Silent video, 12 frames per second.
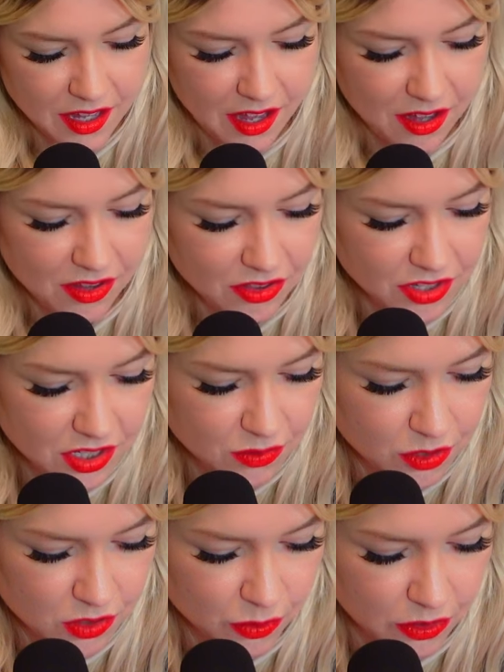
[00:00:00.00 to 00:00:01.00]
Yeah. This
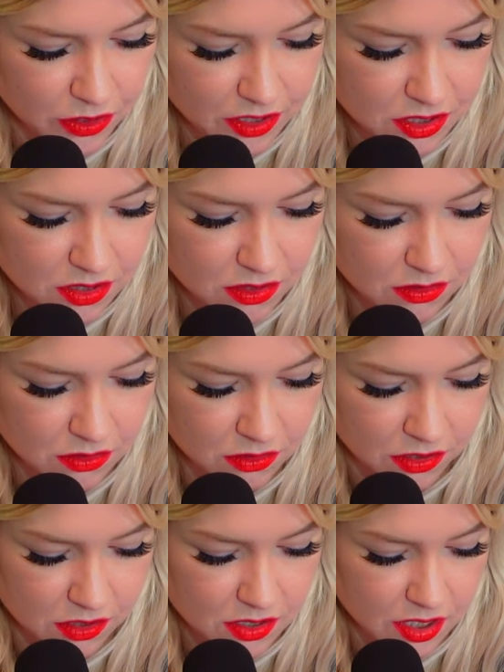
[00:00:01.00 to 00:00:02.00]
this one looks
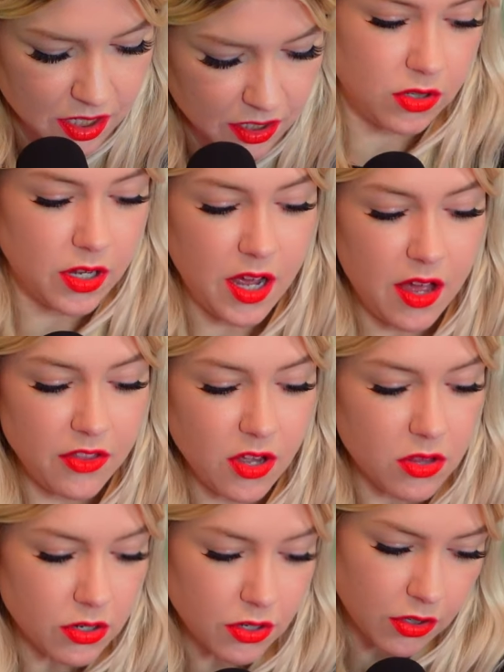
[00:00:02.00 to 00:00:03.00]
looks sick. Uh, the
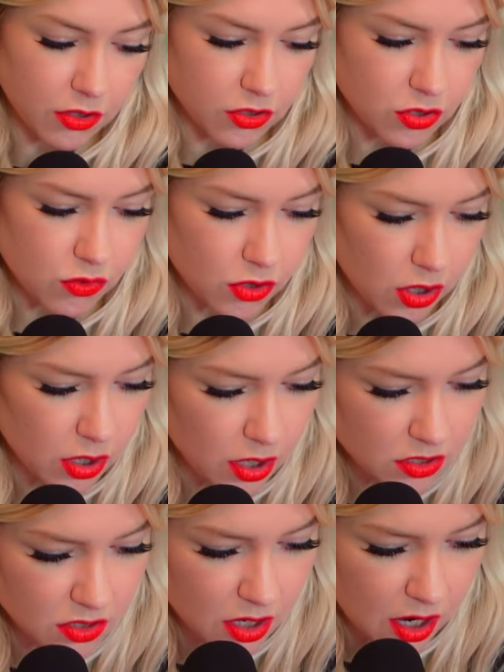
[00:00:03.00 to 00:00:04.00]
other two
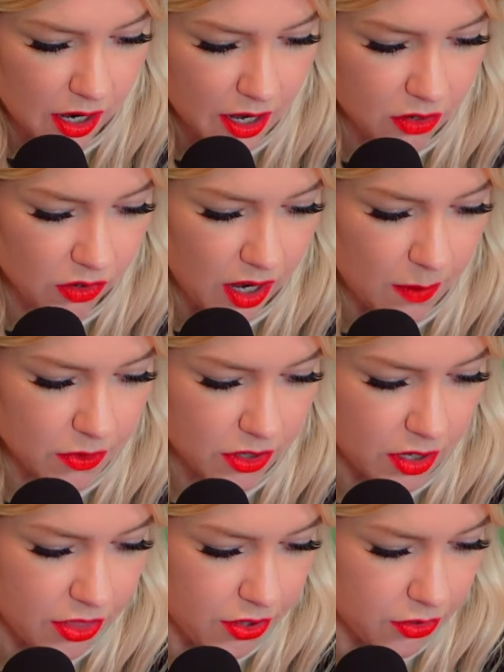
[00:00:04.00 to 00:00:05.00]
cards that I grabbed that
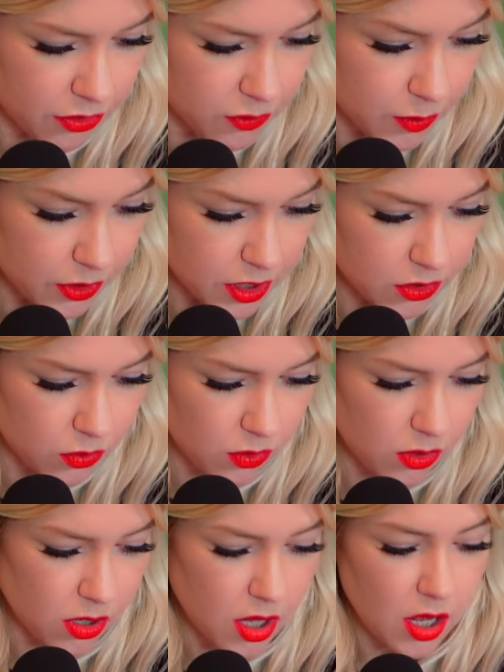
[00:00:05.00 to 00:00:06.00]
I thought looked pretty
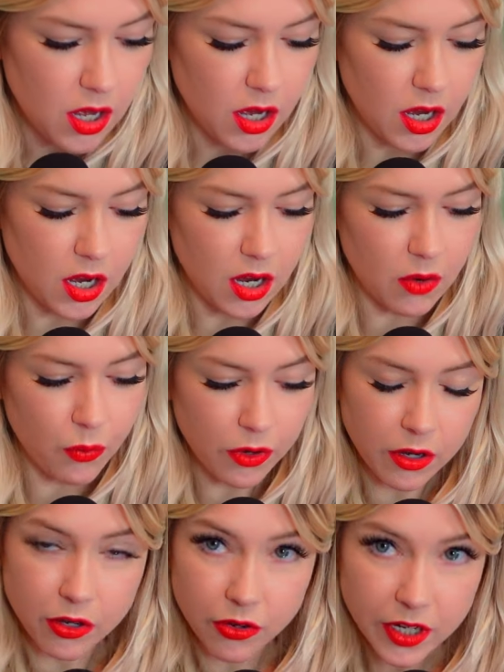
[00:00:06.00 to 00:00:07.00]
cool uh,
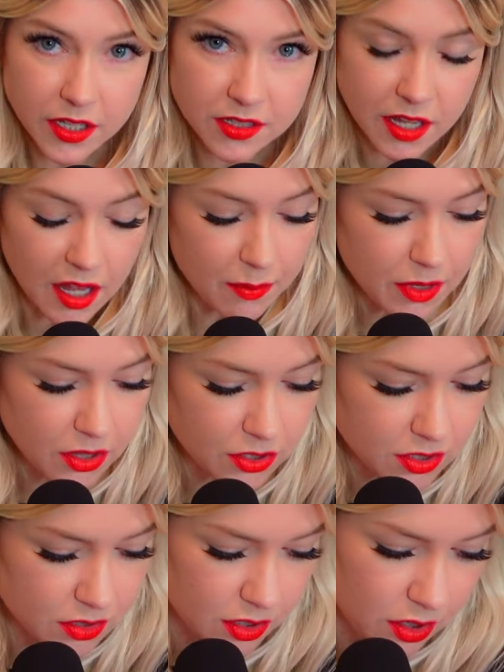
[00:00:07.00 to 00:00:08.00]
were Greed's Gambit.
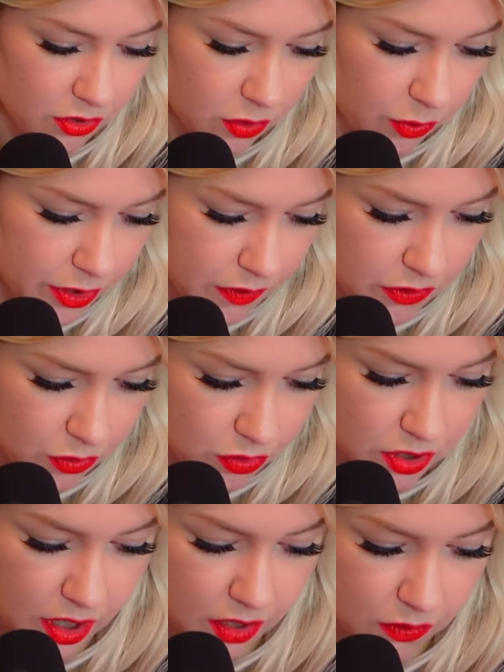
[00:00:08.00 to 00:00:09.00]
This is another one of those
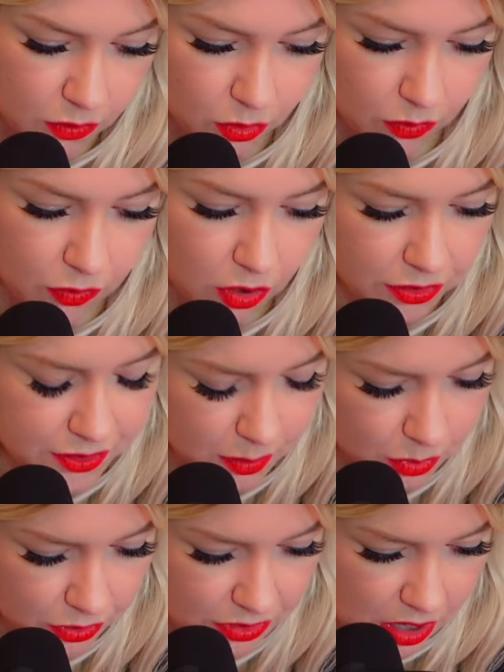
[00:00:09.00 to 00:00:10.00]
like little vault
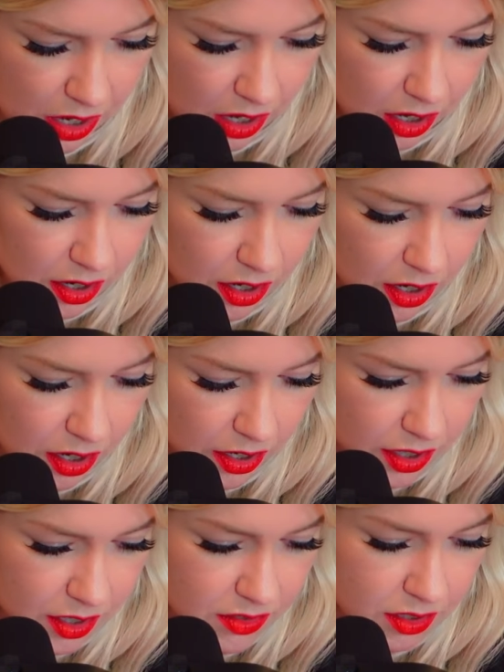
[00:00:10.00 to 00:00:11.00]
symbols. Uh,
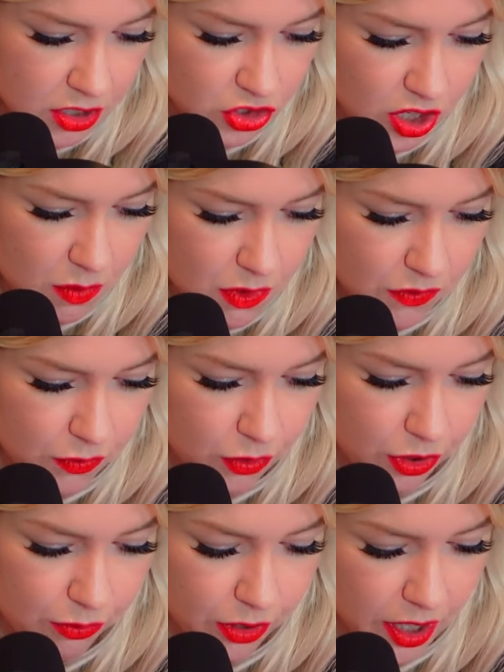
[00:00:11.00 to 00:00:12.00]
it is an enchantment for
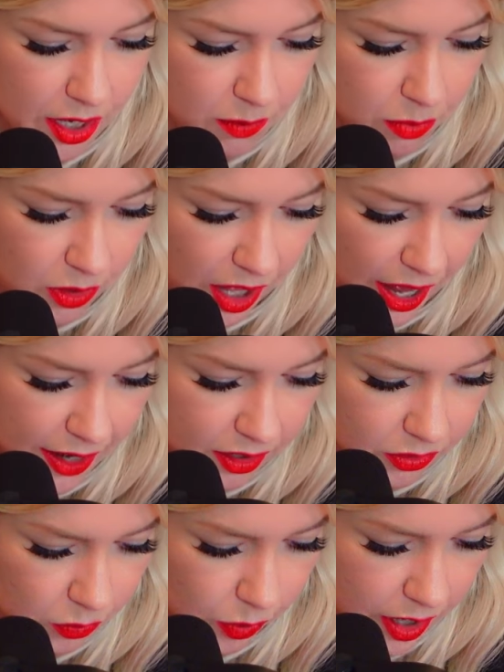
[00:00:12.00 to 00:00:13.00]
three and a black.
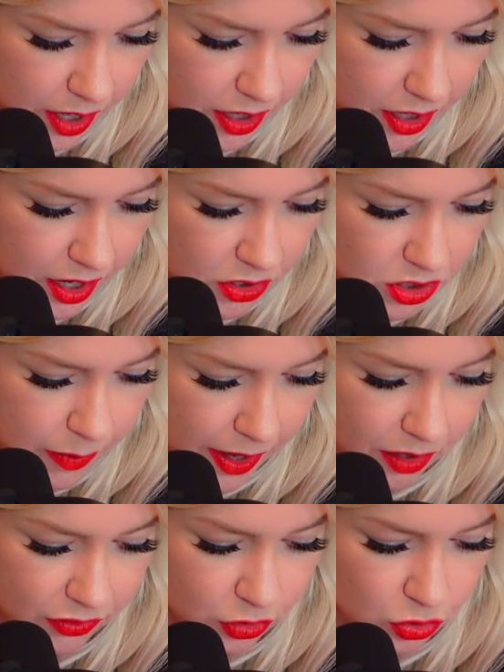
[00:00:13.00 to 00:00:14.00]
When it enters the
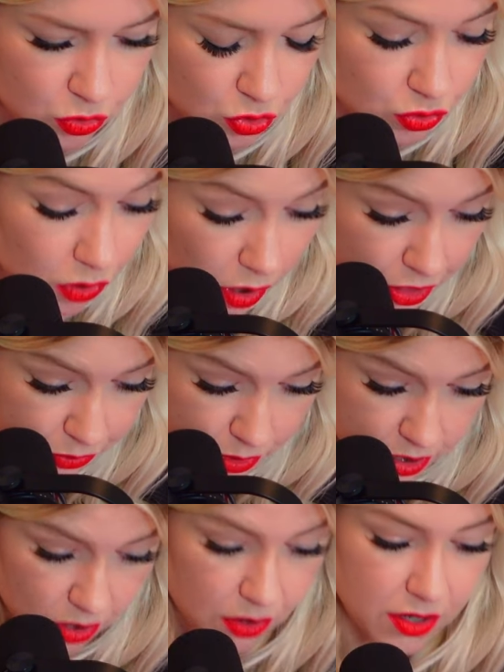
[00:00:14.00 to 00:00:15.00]
battlefield, you draw three
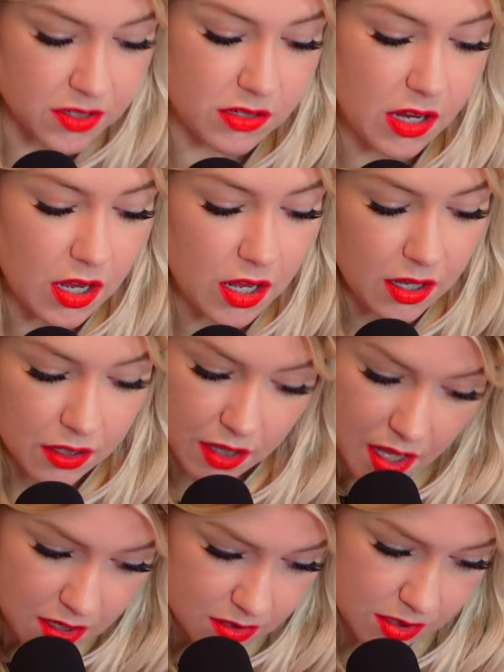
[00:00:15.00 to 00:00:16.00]
cards,
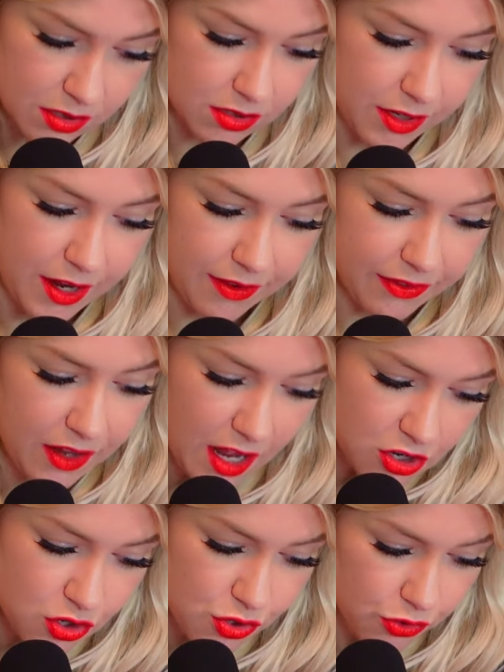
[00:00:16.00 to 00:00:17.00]
gain six life,
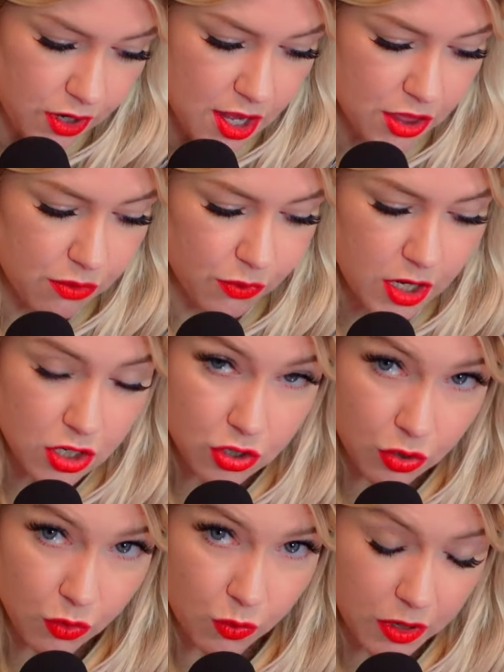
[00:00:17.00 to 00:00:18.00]
and you create three,
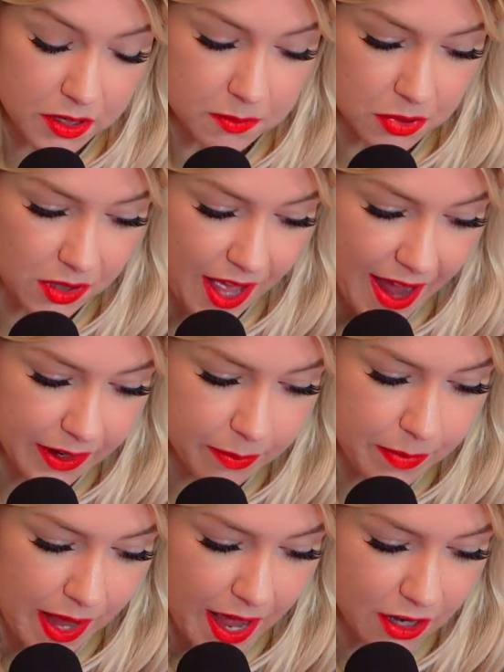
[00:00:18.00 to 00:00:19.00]
two, one black
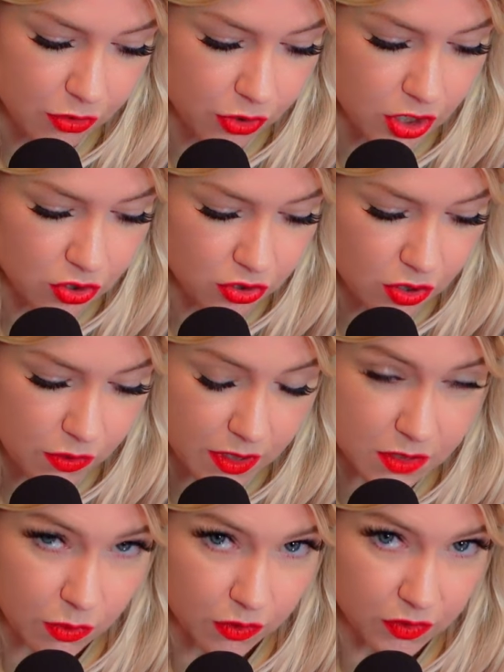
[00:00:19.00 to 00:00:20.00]
bat creature
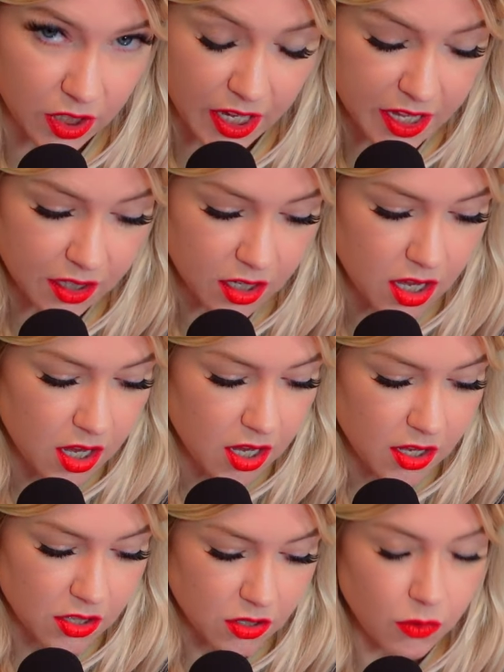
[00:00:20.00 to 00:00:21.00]
tokens with flying.
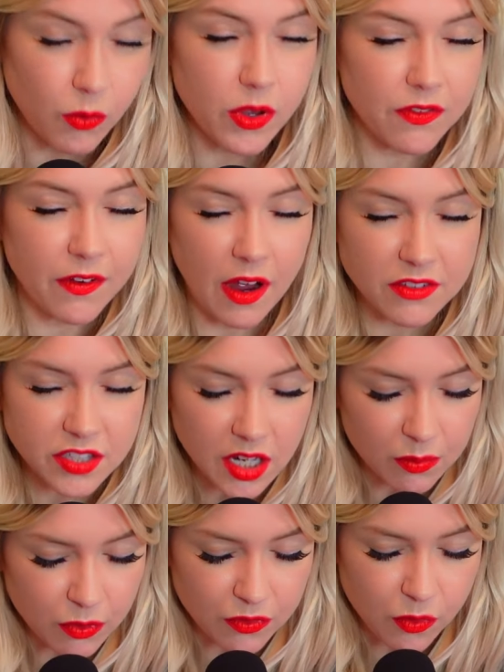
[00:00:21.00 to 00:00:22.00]
We've, I've said
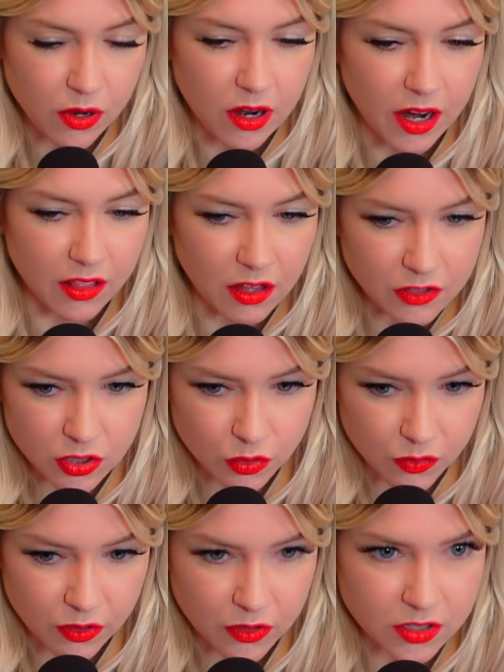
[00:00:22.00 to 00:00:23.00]
it before. I love a
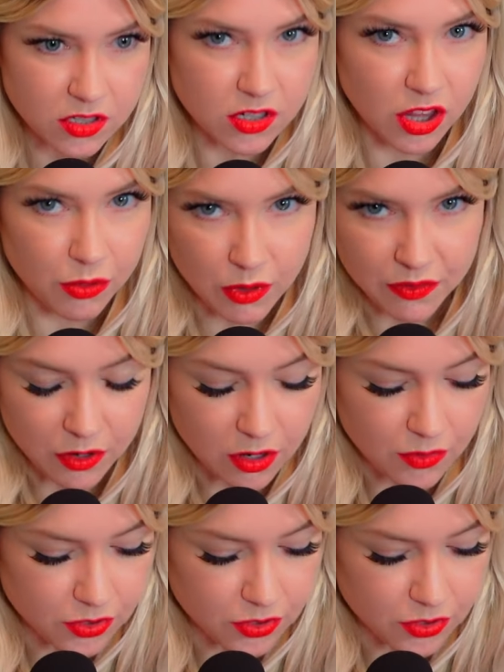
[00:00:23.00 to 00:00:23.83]
twofer. This is a threefer.